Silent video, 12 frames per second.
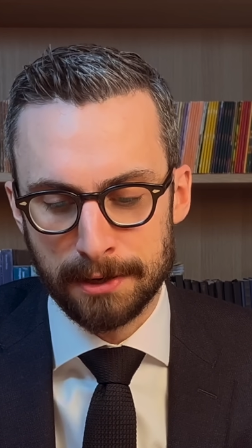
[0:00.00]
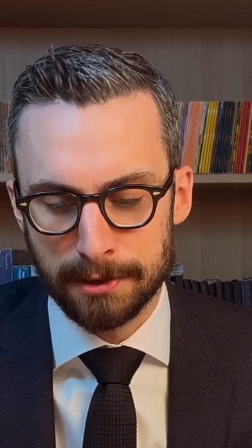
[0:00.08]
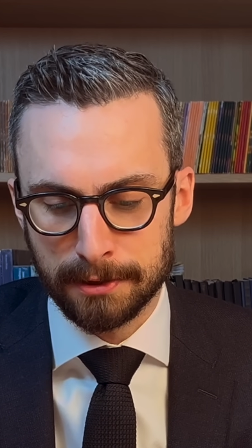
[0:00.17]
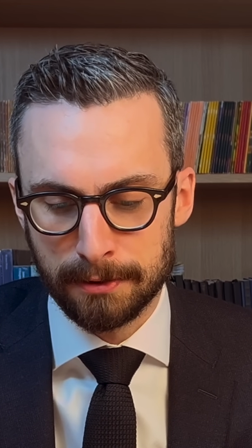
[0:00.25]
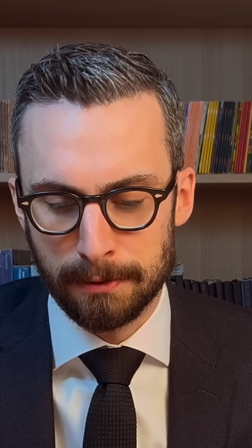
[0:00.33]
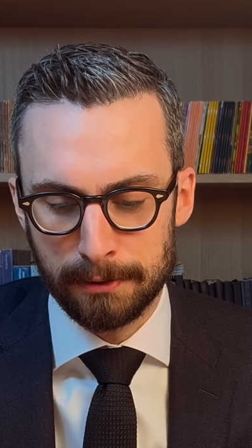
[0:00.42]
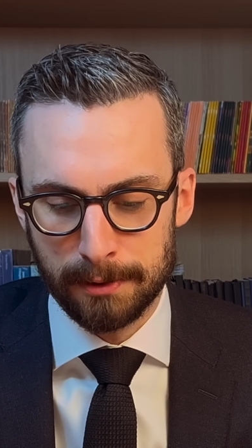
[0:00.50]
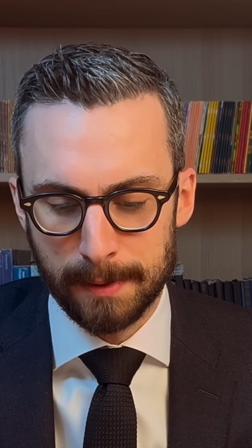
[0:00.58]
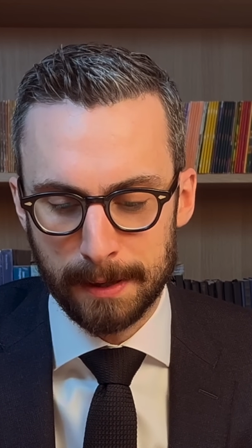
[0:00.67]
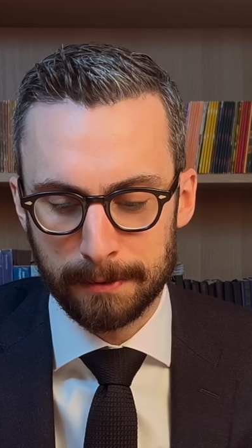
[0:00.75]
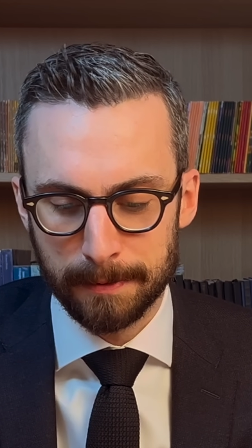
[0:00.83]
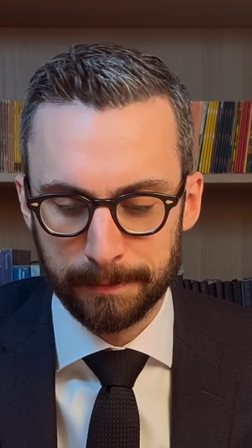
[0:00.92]
told you
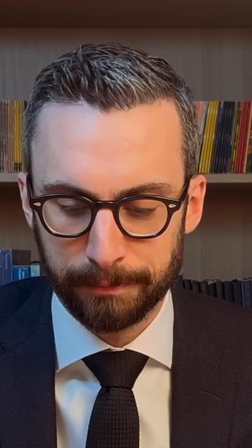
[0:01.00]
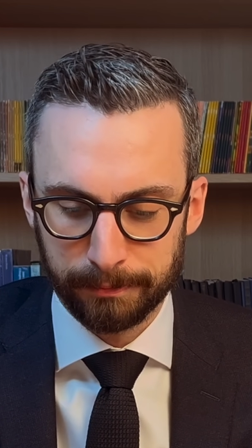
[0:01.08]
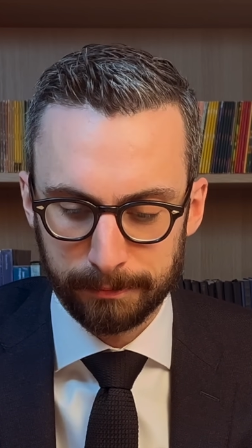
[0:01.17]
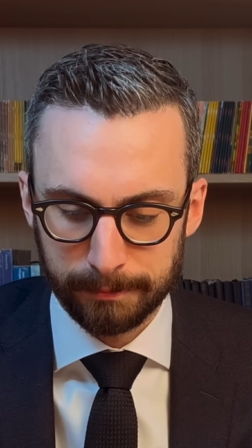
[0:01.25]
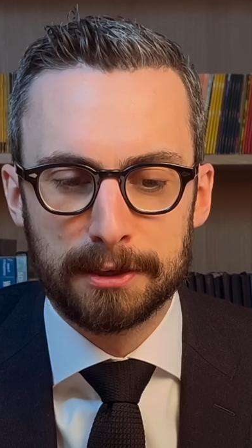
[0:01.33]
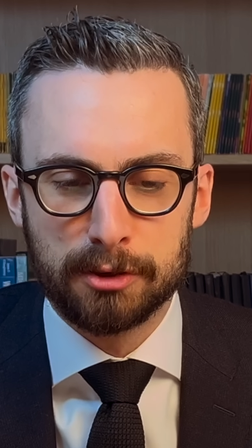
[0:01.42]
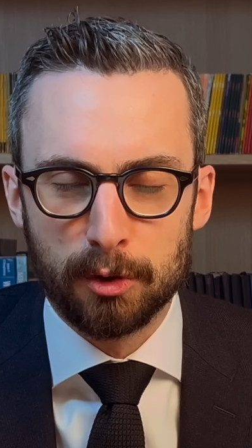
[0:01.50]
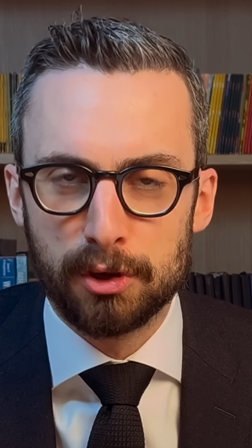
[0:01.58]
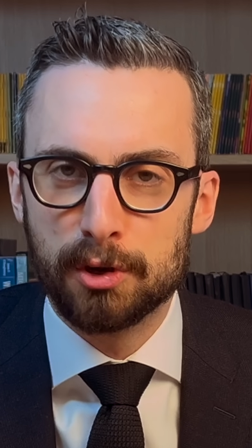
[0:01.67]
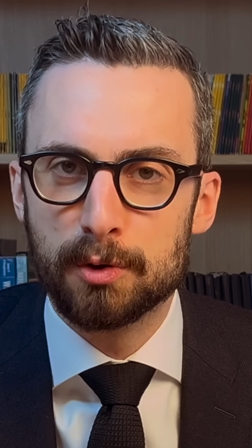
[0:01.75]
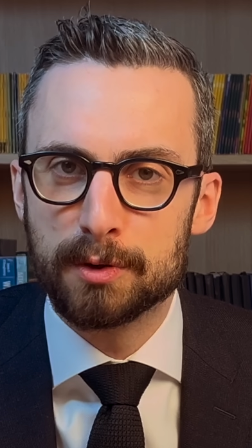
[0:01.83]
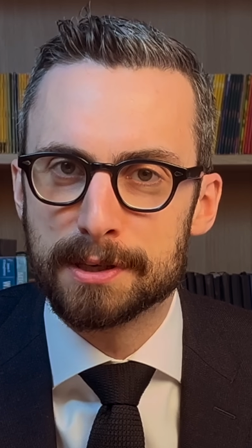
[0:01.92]
about. So
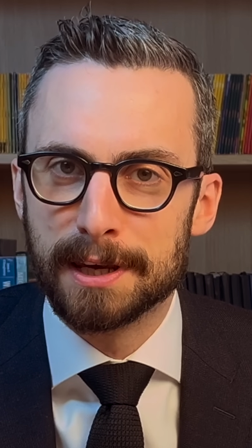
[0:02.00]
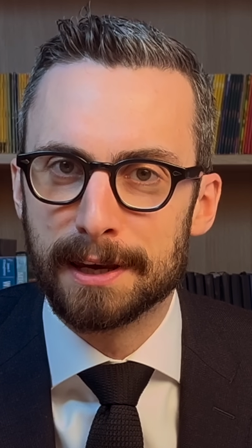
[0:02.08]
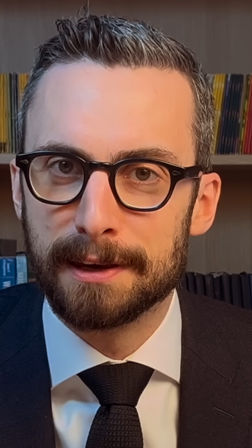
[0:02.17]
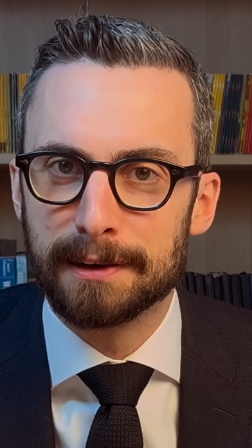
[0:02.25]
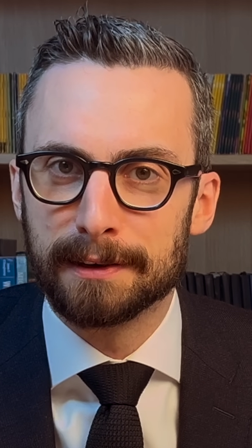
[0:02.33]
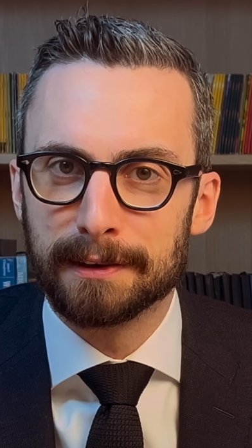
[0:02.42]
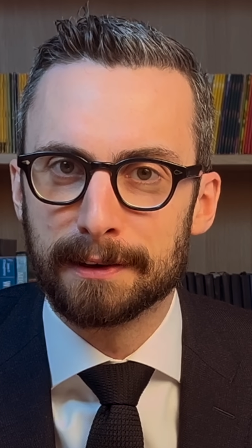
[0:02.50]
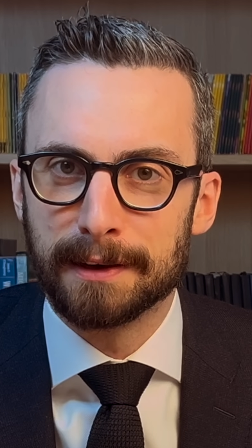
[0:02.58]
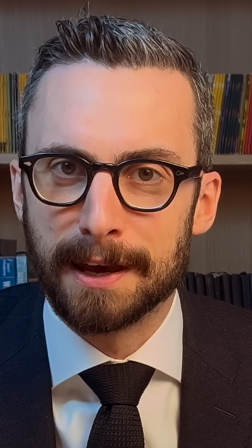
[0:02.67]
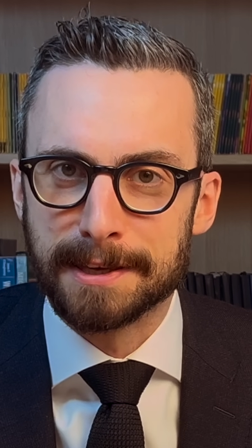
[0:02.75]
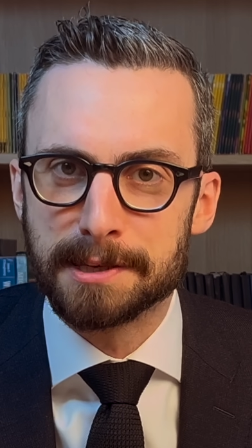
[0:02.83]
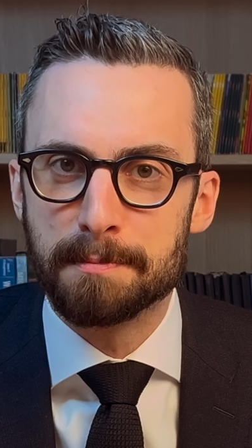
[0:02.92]
using
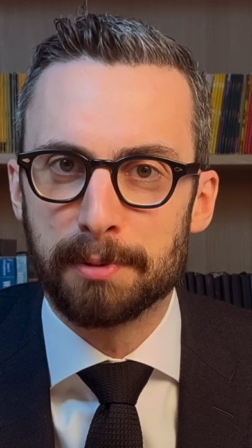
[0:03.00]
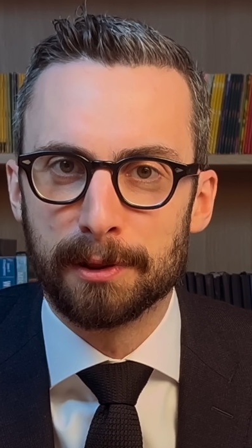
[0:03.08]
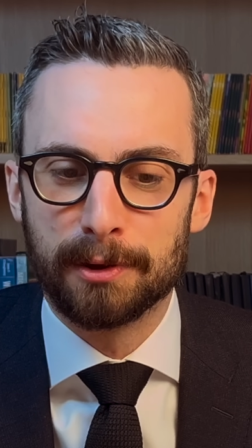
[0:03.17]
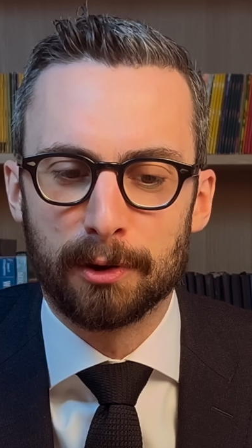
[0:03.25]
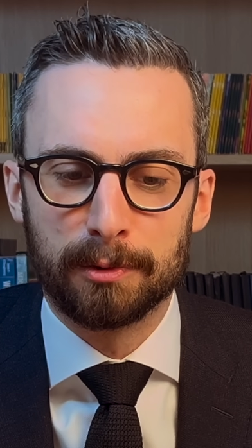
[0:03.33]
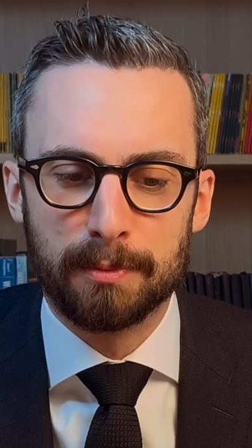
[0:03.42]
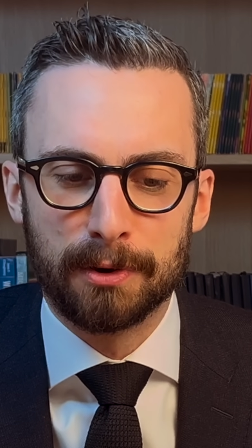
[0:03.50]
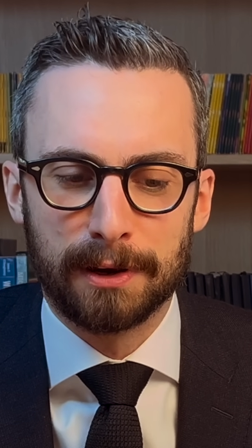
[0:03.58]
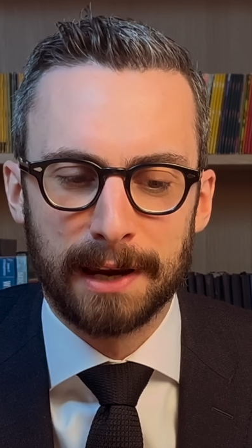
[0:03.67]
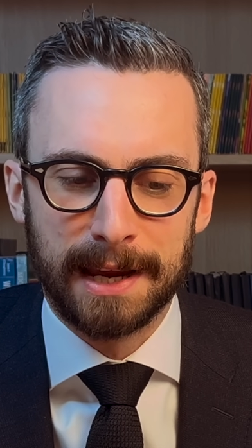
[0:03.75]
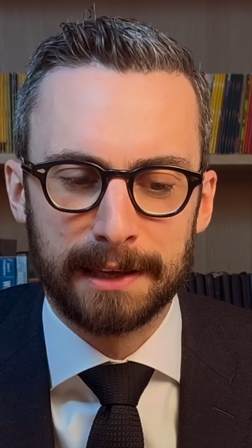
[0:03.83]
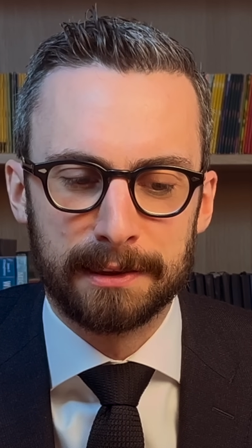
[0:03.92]
a simple notebook
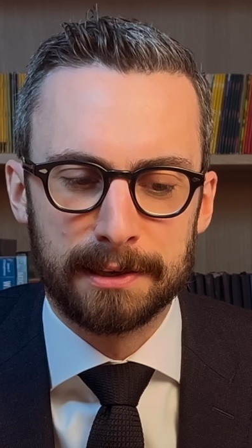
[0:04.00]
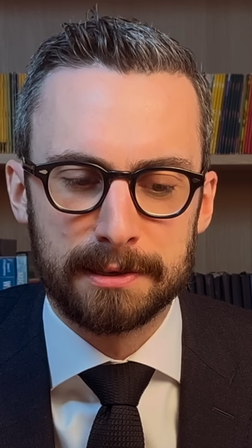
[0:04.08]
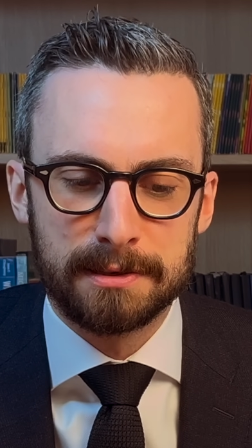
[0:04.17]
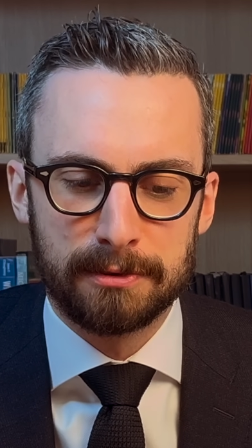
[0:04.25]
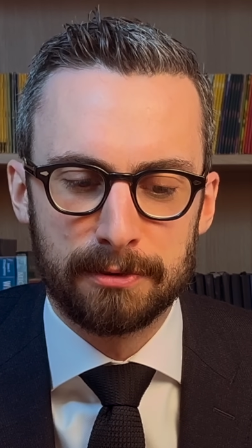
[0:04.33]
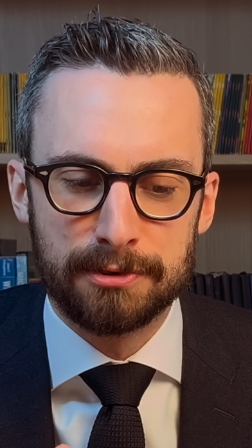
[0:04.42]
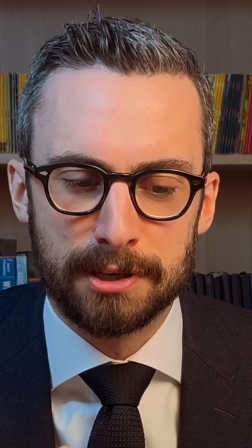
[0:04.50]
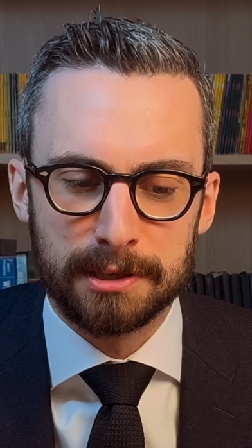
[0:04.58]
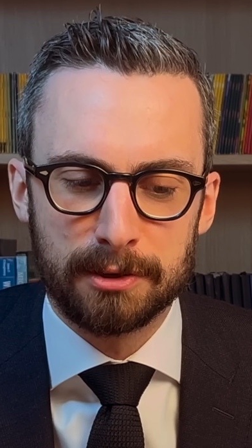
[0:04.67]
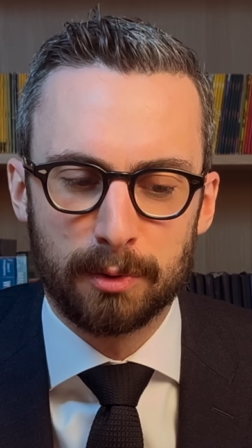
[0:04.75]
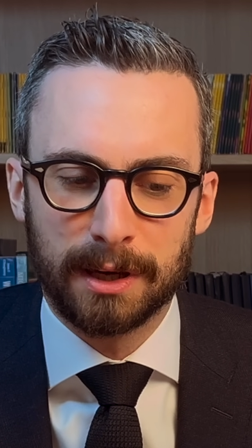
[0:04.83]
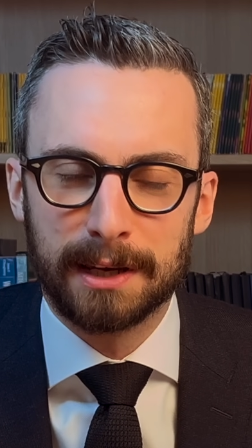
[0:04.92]
like this to just
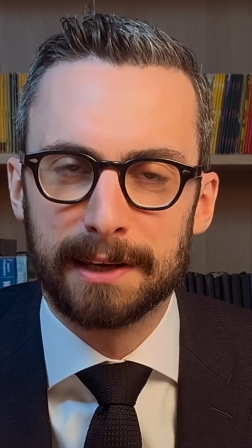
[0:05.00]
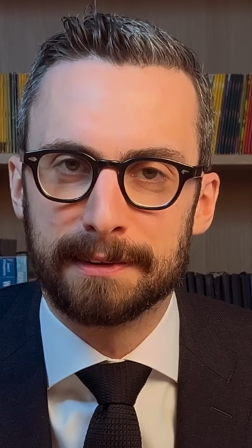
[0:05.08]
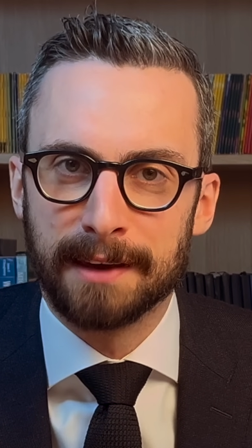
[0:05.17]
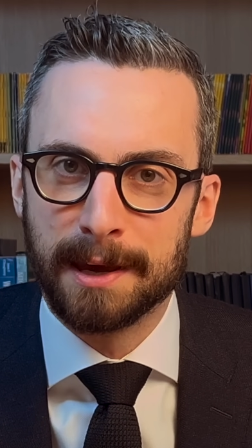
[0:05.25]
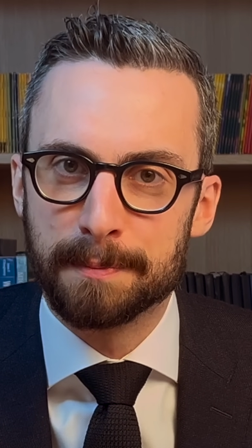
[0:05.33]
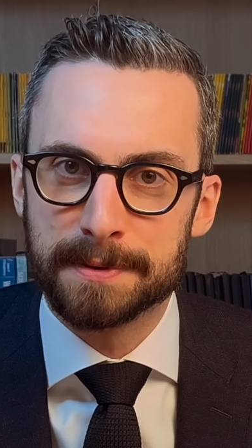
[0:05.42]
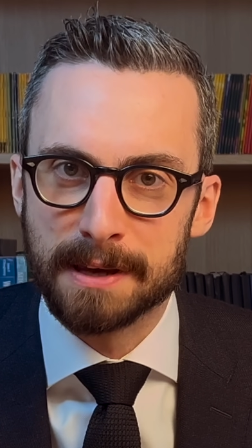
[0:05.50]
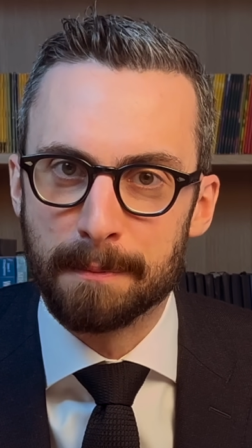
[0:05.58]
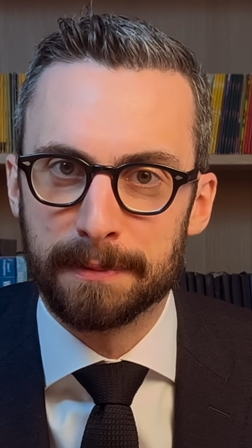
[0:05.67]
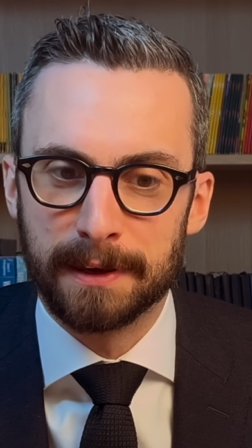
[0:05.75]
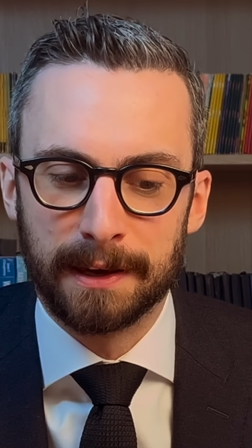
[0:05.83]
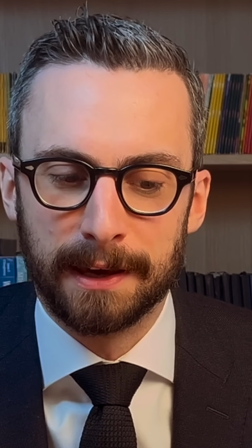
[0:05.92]
quickly tape
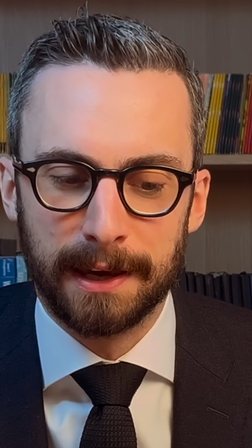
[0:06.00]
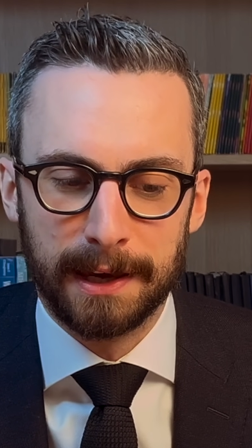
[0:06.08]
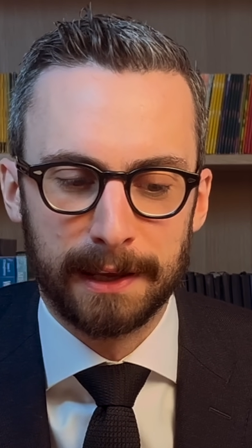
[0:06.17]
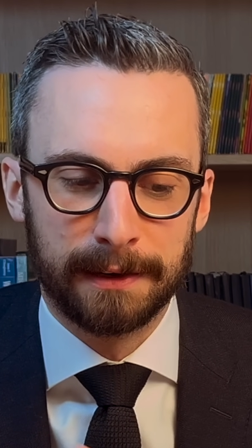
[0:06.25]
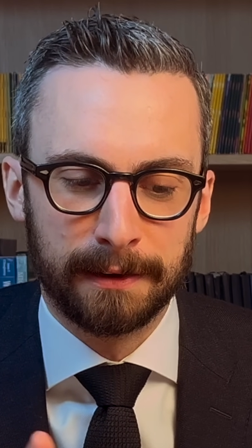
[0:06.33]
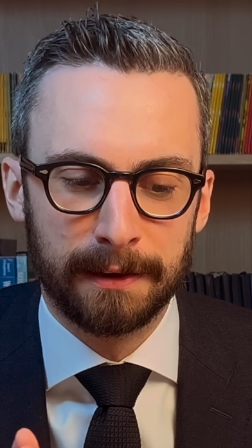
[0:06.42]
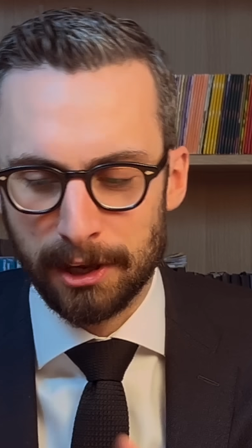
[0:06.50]
something in.